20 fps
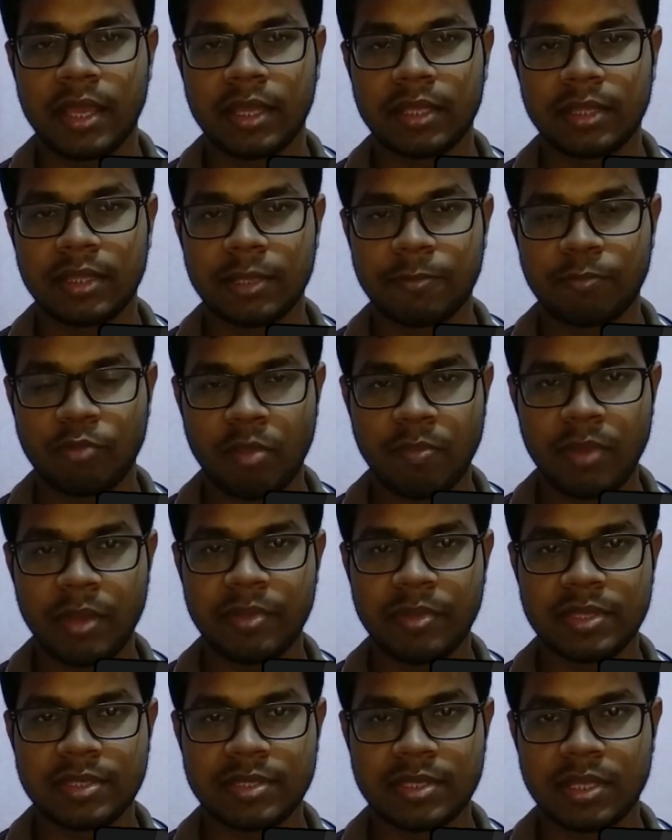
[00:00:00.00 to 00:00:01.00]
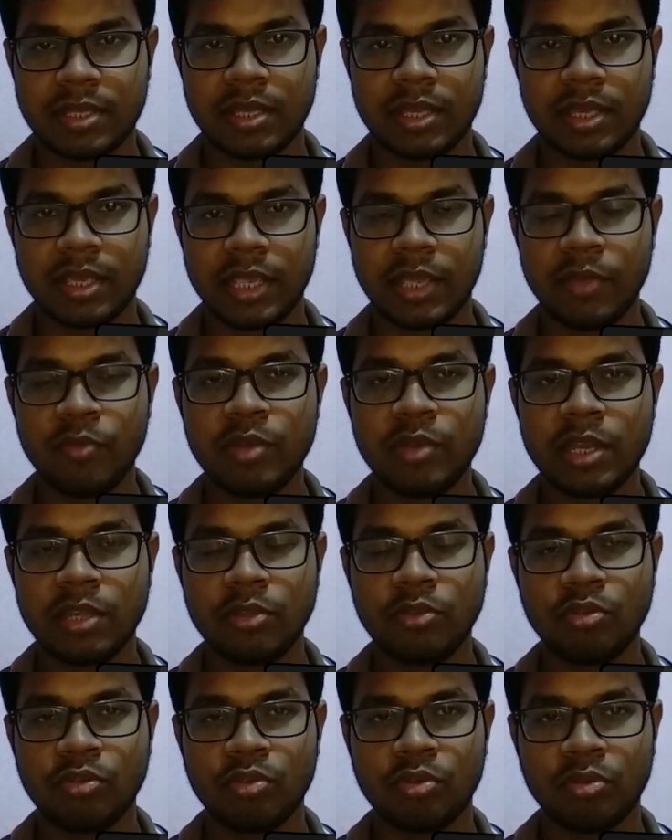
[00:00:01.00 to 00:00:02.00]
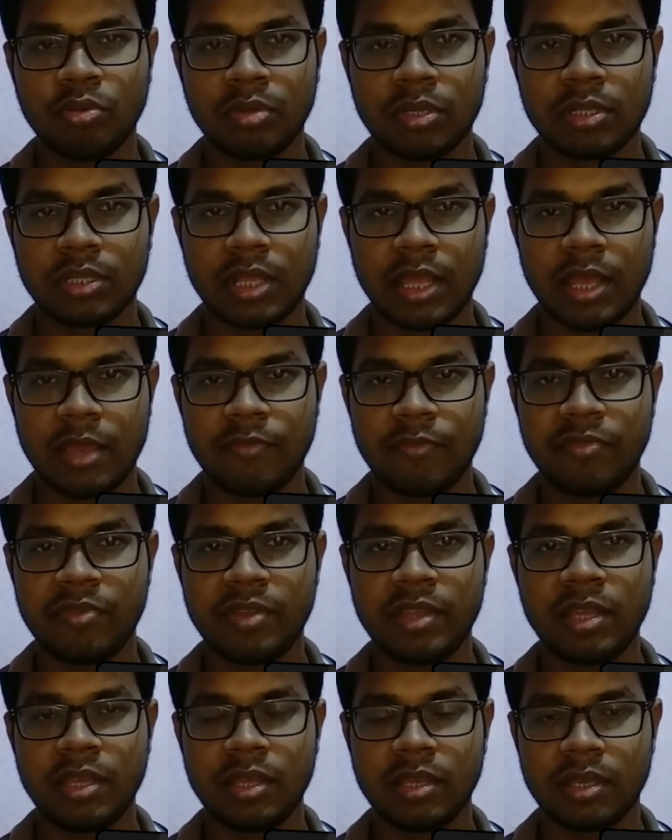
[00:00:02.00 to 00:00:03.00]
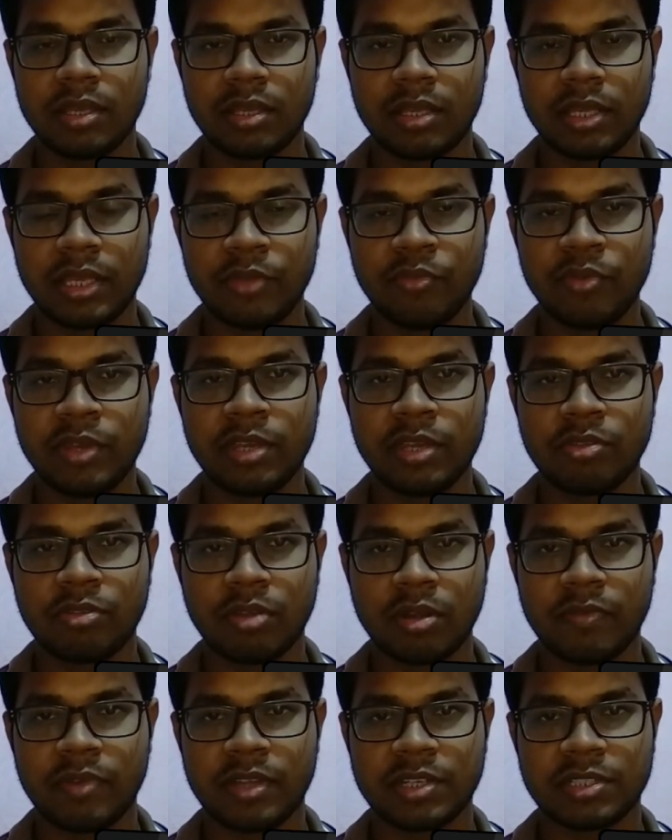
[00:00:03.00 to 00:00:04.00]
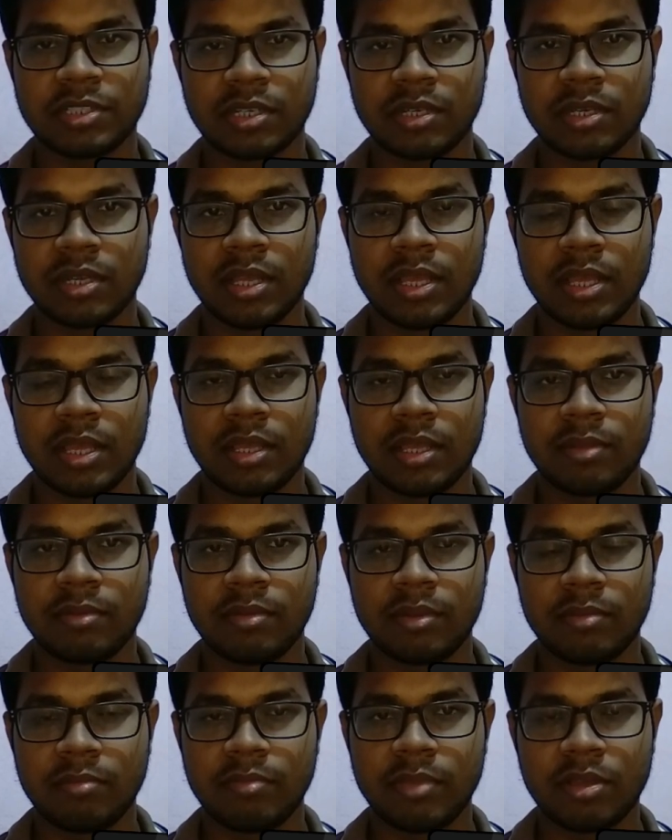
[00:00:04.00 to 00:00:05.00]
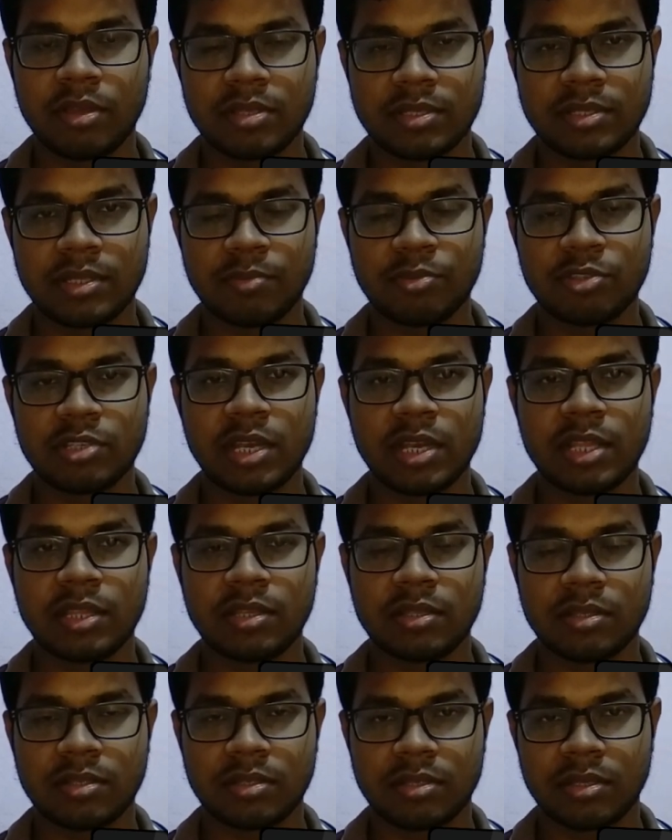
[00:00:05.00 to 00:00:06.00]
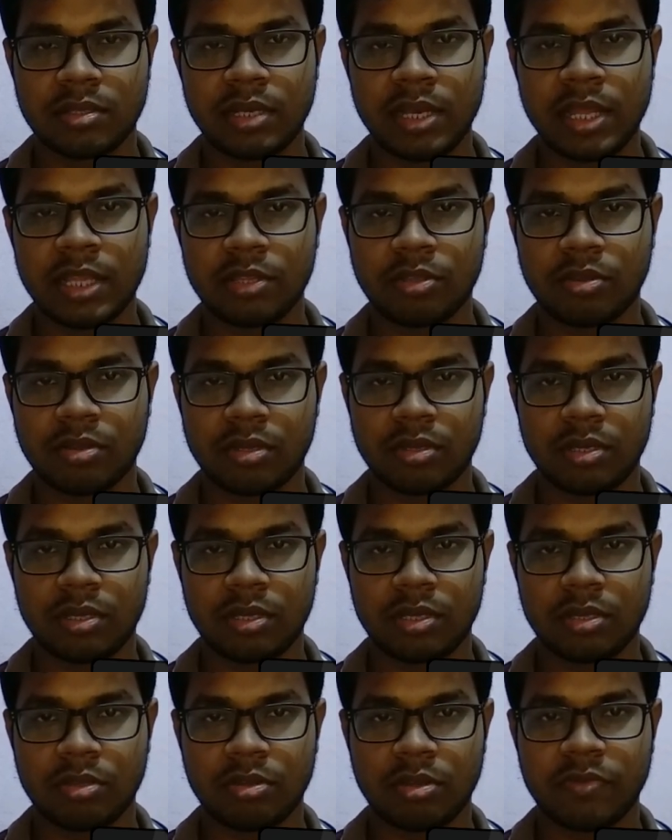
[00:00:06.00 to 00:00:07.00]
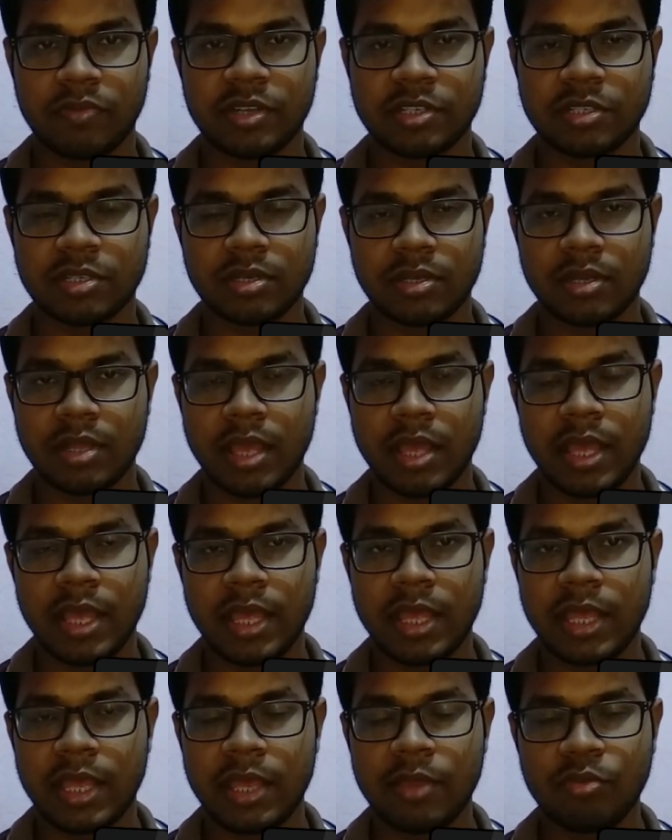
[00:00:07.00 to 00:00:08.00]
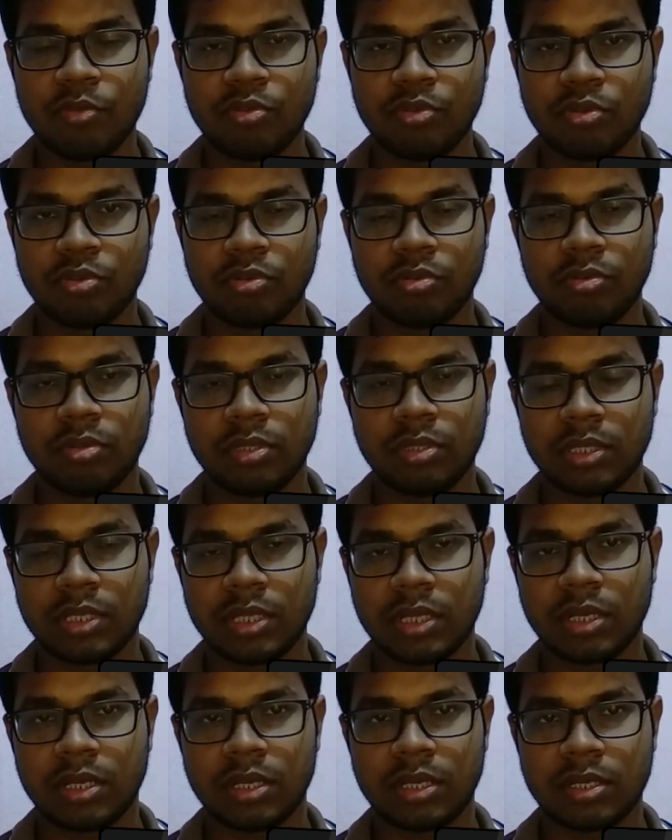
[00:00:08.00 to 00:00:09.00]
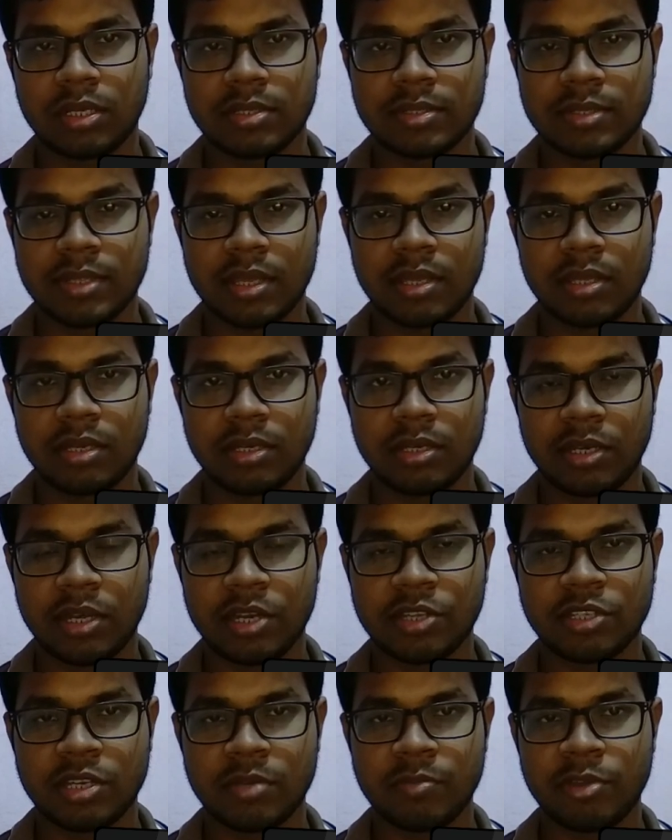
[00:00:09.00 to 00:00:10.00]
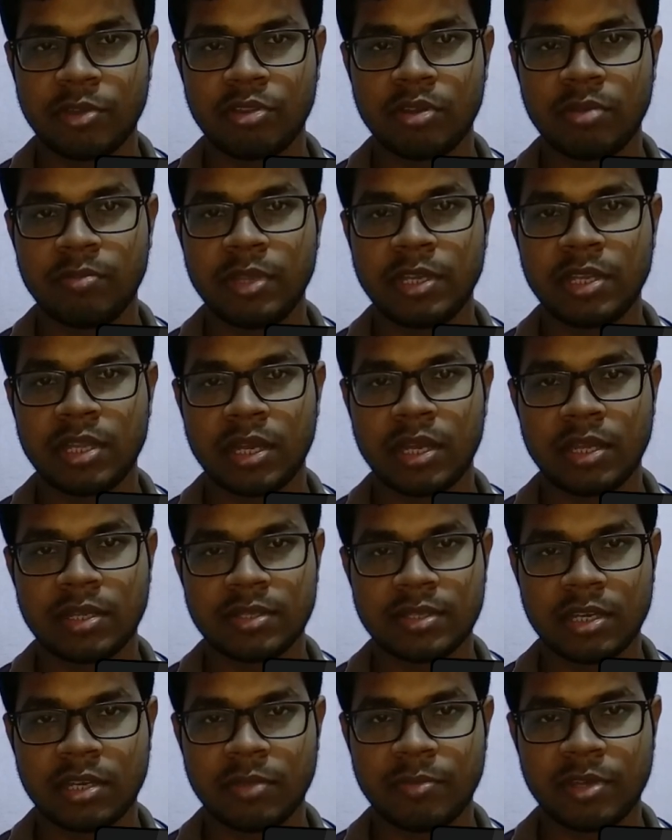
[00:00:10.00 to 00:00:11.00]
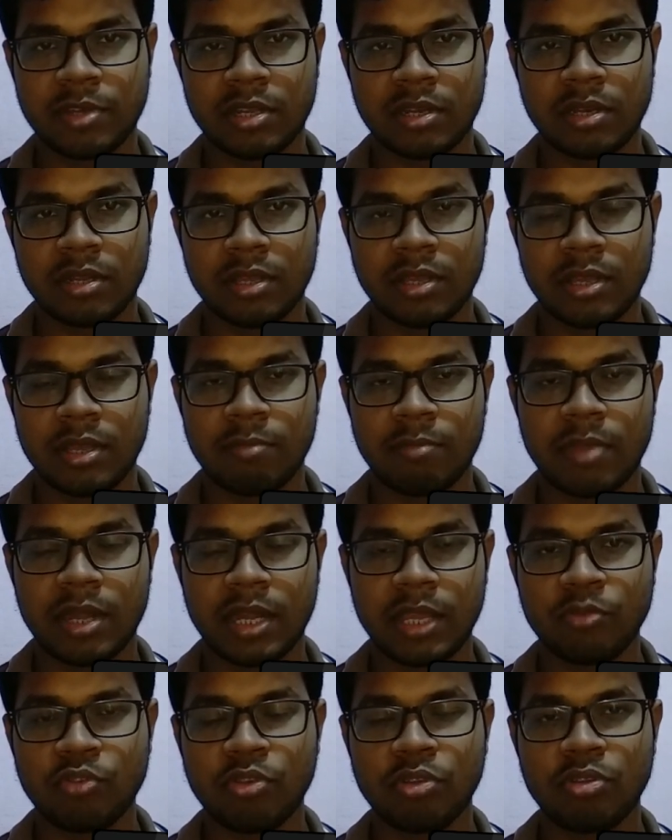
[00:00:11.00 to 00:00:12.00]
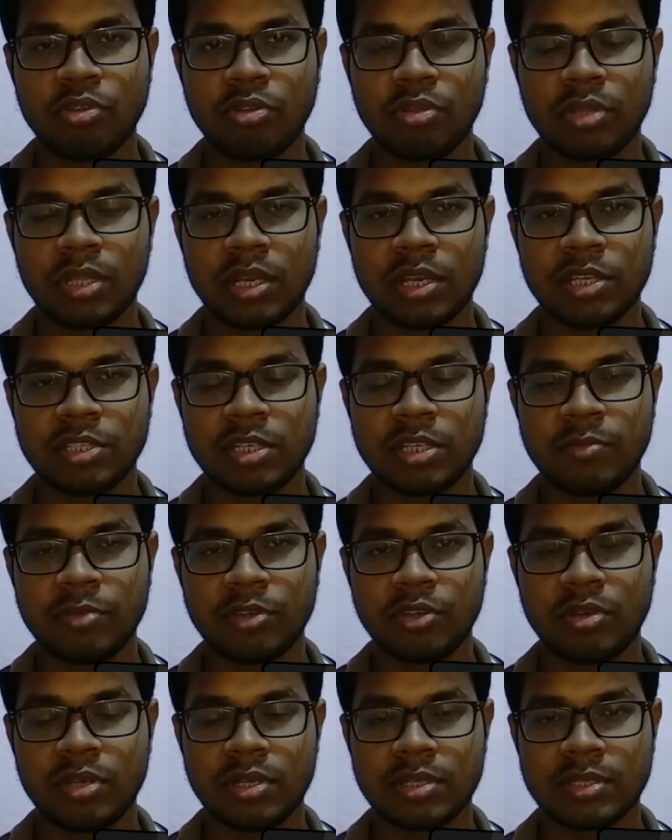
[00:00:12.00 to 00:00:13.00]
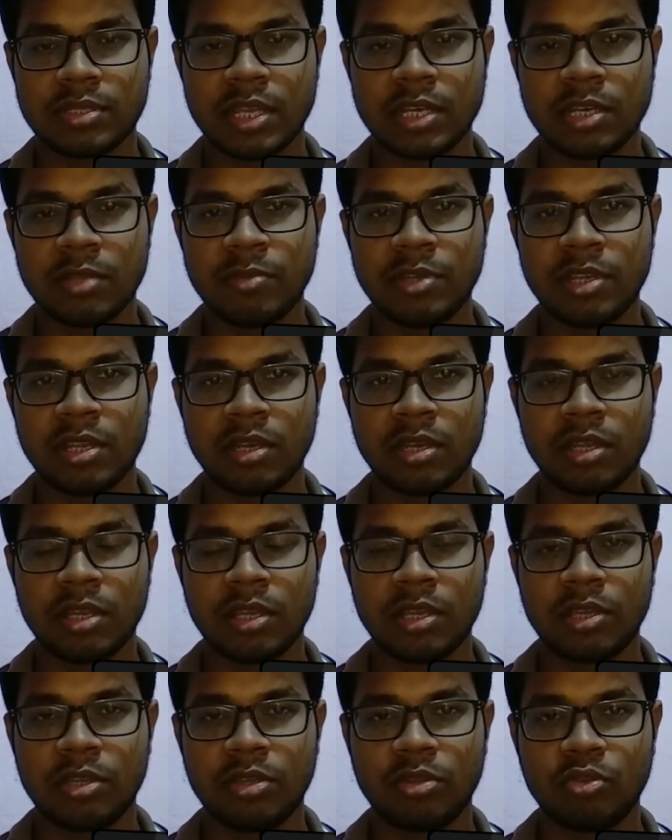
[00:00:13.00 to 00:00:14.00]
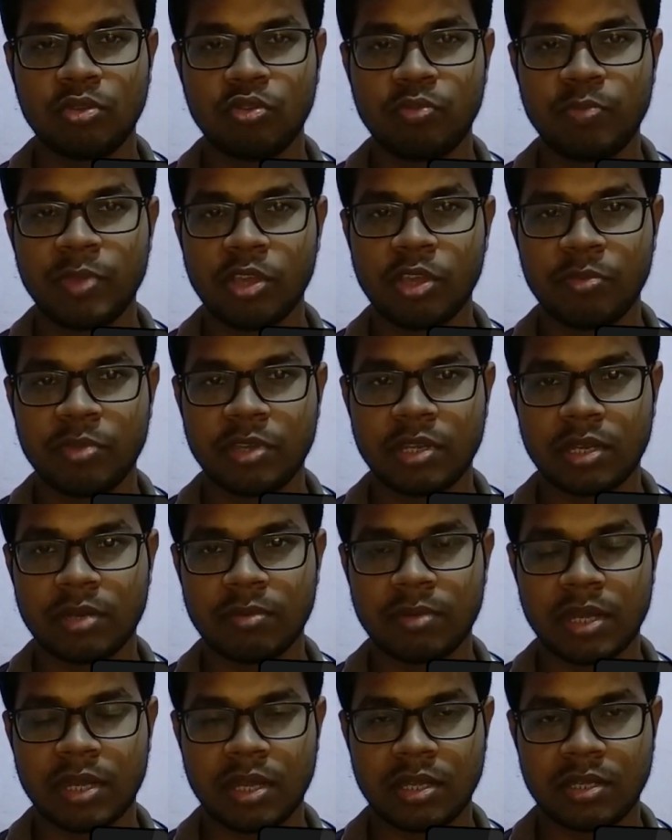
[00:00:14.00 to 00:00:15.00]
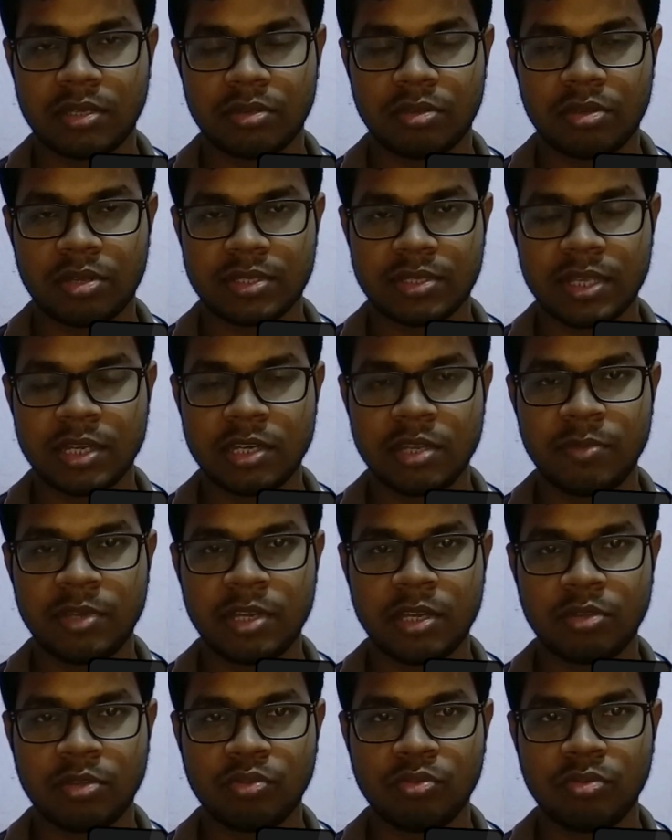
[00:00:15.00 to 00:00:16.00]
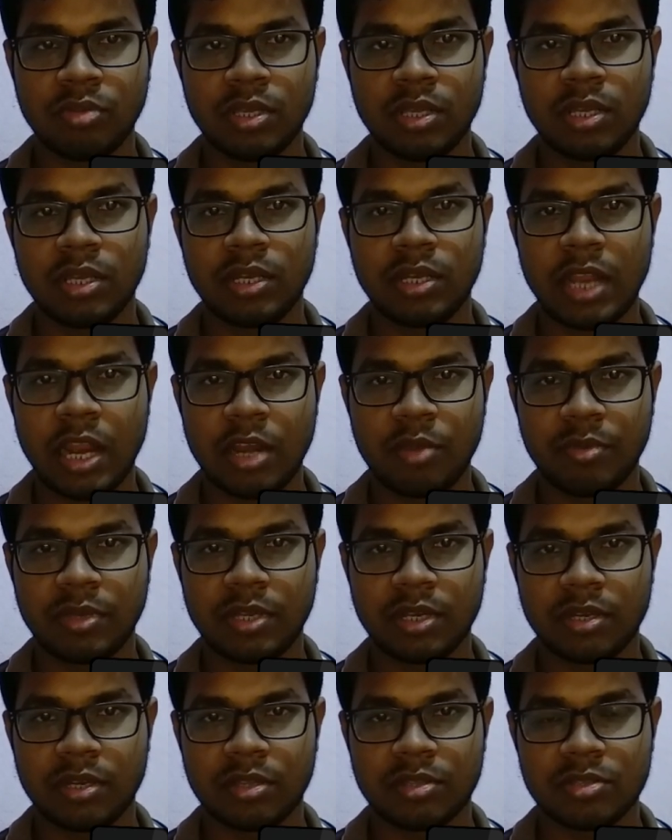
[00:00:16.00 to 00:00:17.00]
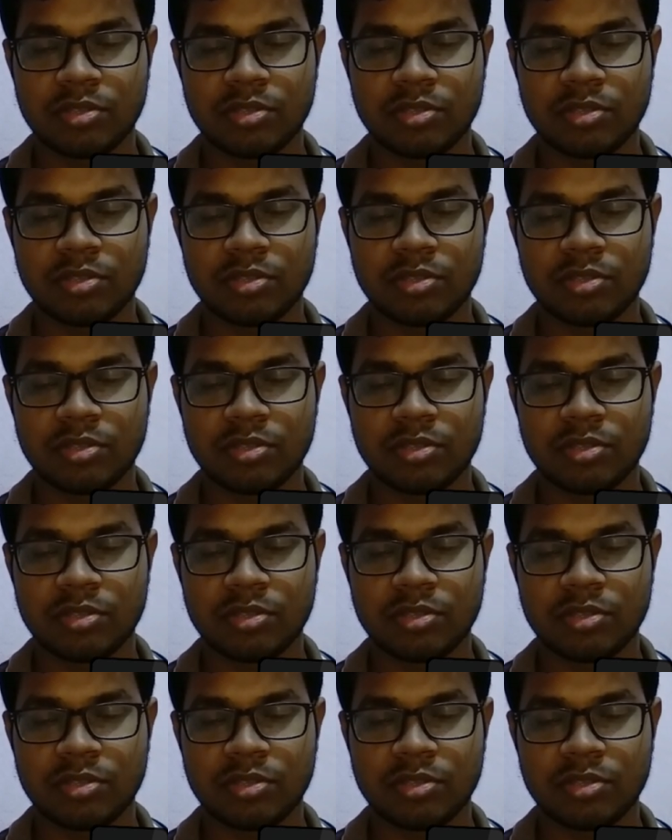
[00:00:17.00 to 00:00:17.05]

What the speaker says: the problem is you need to know every unit conversion, because suppose length conversion, you know the relation between meter and centimeter, but you don't know the relation between centimeter to picometer, right, or centimeter to nanometer.